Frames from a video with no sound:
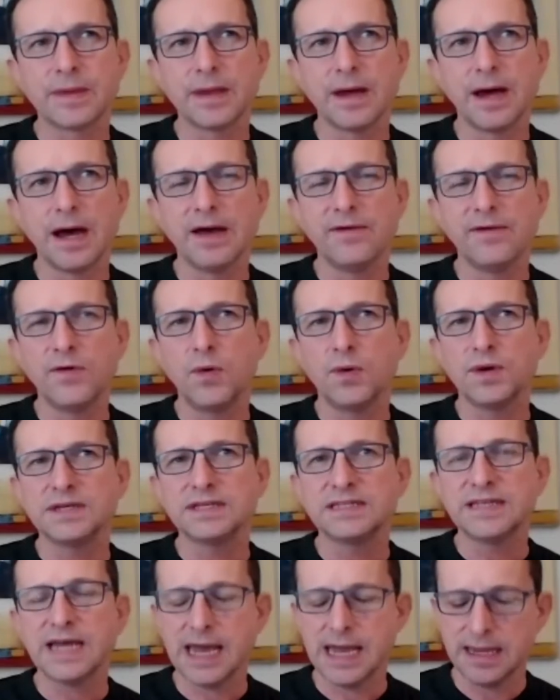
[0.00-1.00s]
I've always
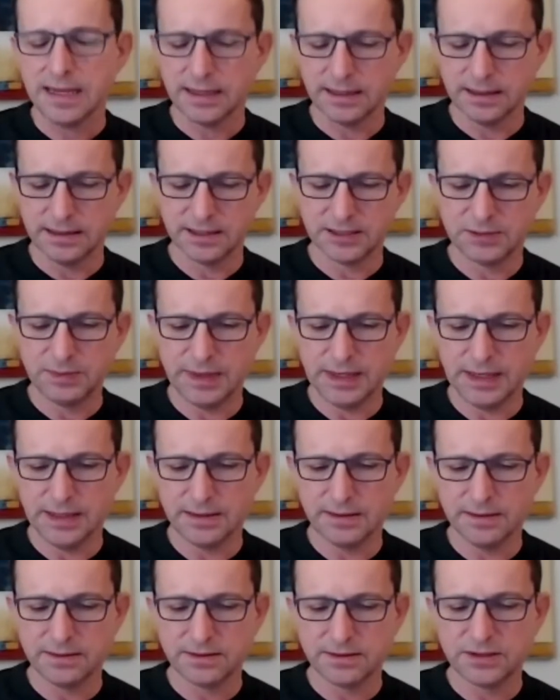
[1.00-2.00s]
taken has
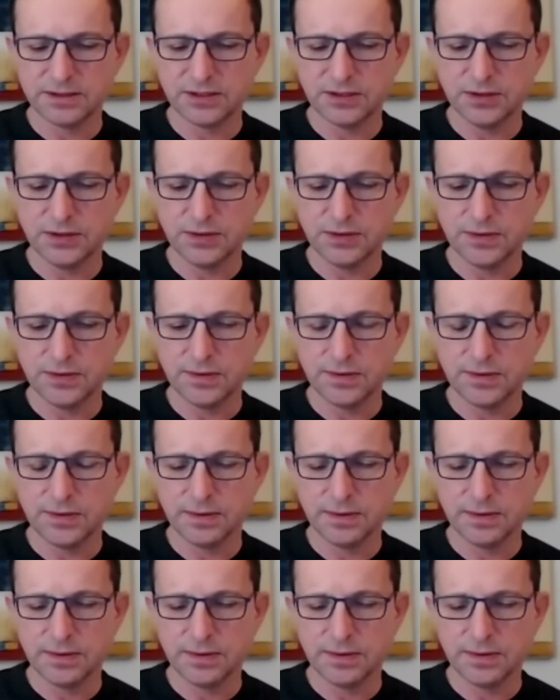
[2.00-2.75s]
been to